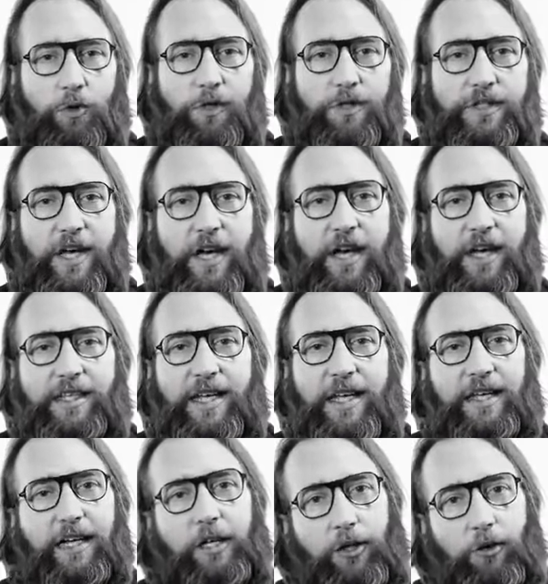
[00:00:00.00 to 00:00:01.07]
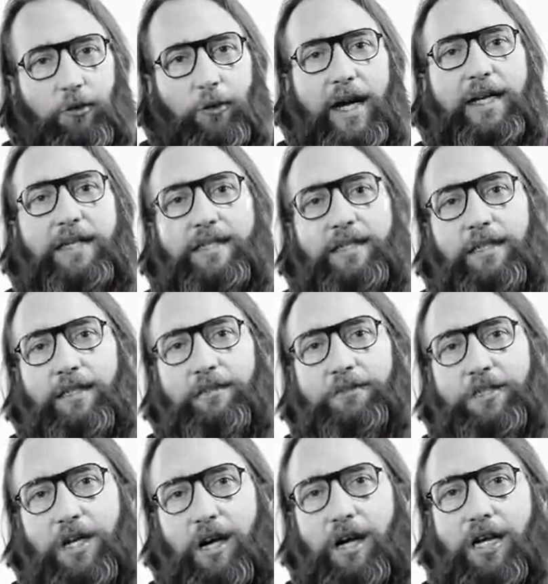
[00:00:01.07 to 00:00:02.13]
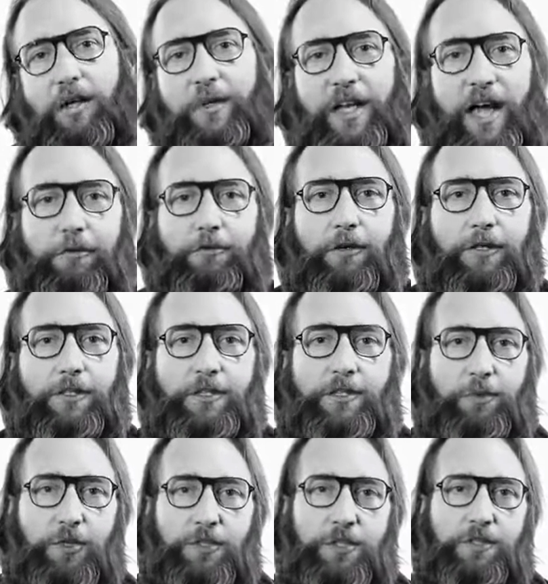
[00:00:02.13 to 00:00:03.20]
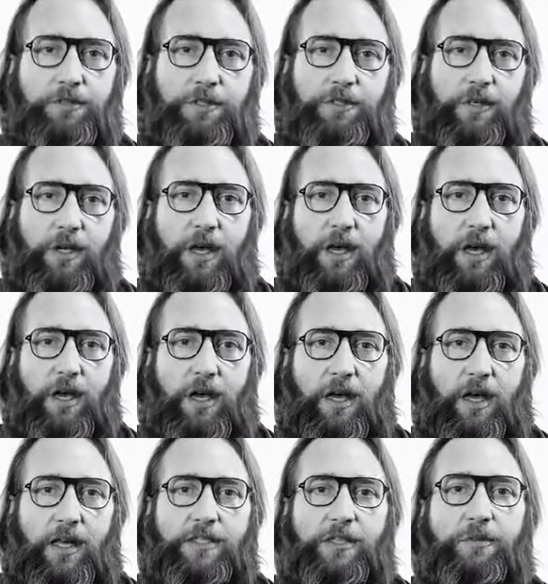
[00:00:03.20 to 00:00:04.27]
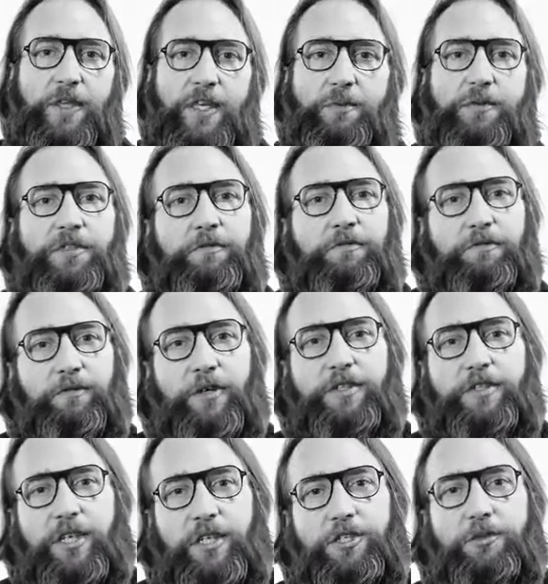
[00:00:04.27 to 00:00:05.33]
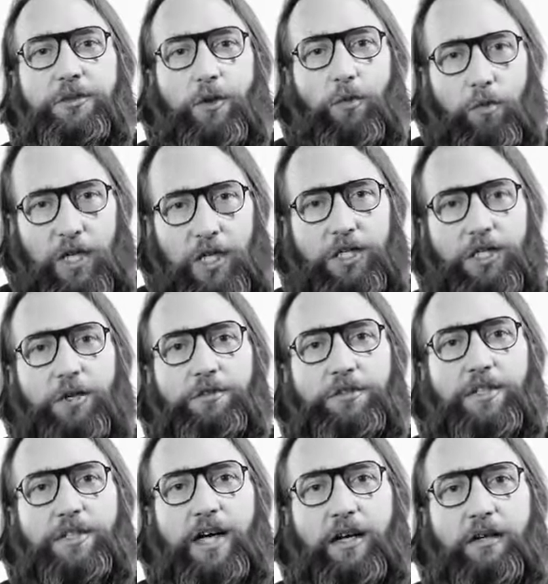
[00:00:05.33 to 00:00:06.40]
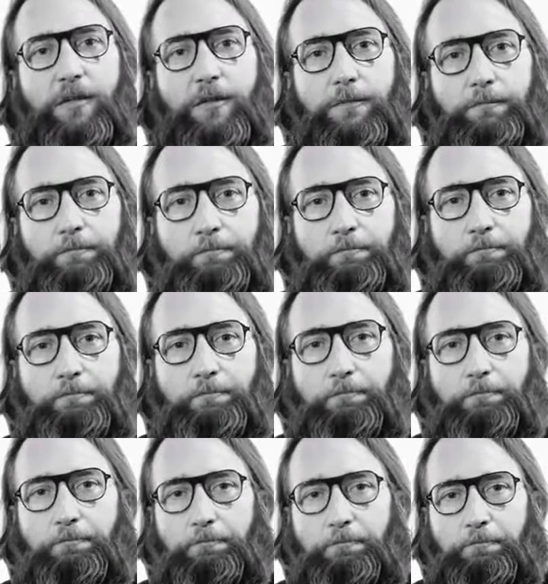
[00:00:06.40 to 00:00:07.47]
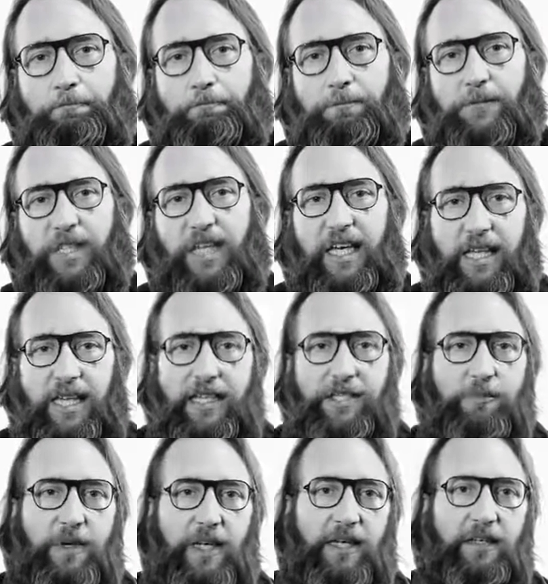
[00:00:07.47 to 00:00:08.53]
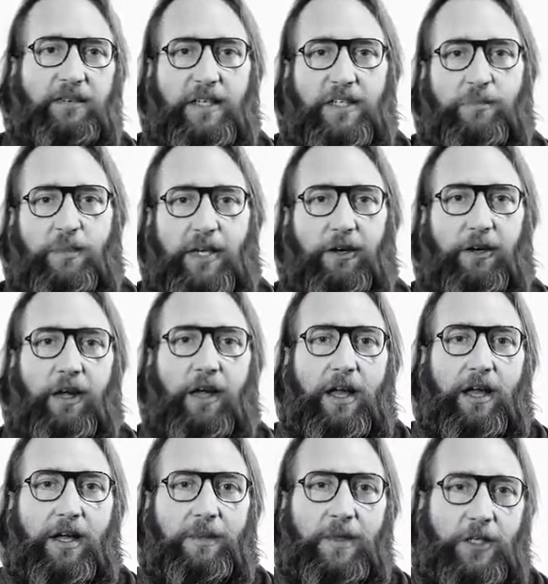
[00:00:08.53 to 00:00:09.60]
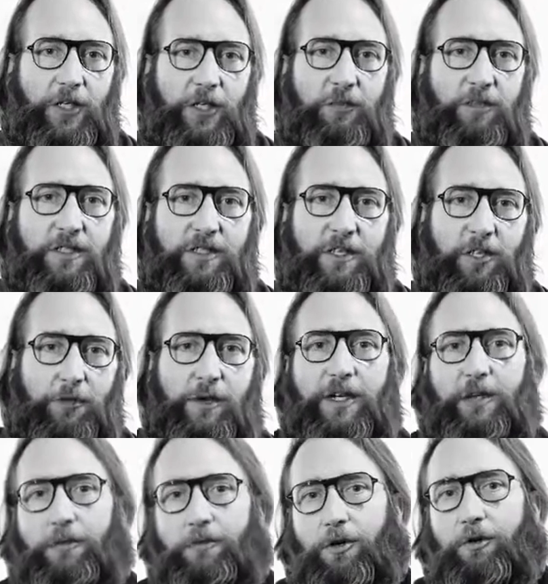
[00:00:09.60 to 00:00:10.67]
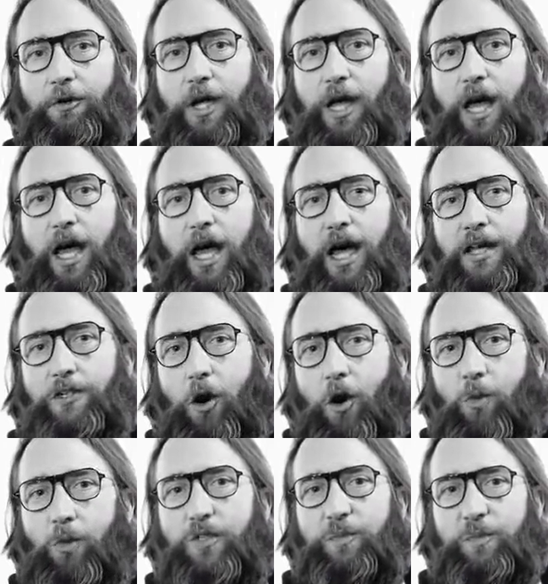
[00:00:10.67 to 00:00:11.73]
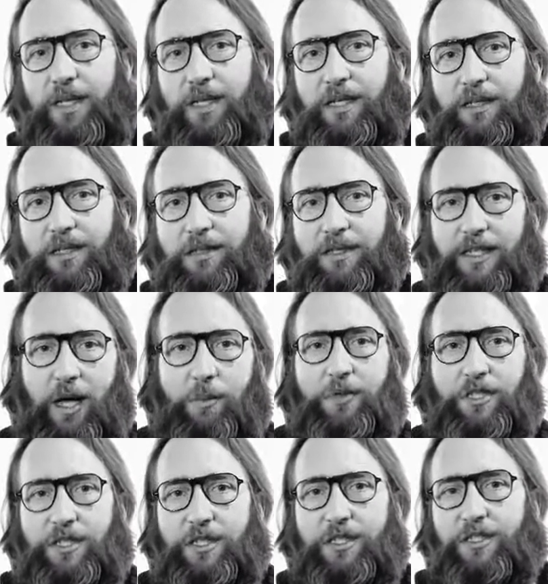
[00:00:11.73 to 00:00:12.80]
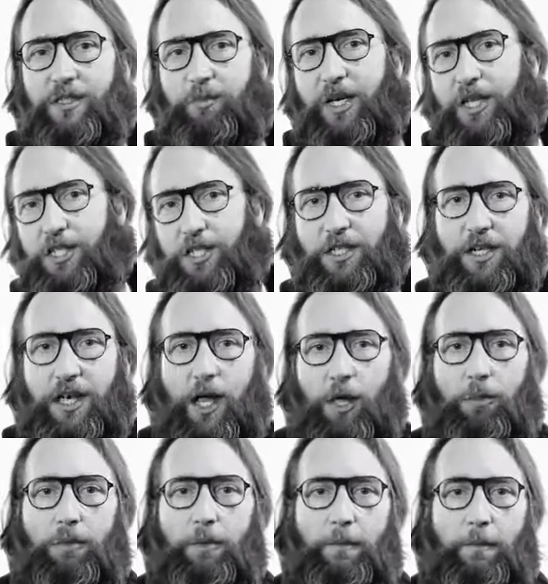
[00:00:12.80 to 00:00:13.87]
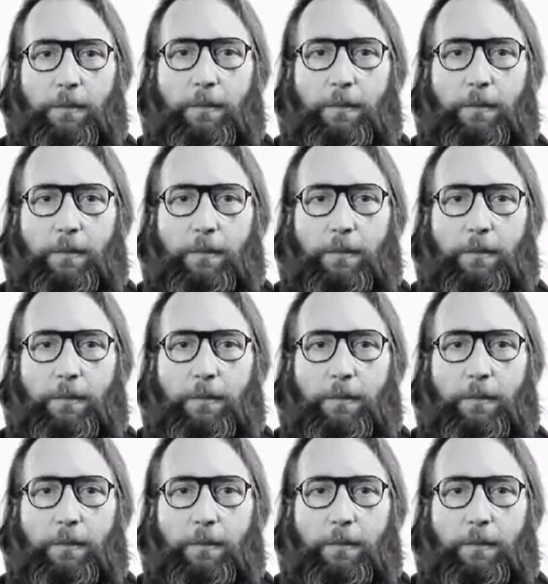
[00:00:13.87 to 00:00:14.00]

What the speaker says: worlds take a great deal of time and effort to produce, and so this was the first issue that we chose to tackle. The key to making things bigger than humans can create on their own has always been to get machines to pitch in and help.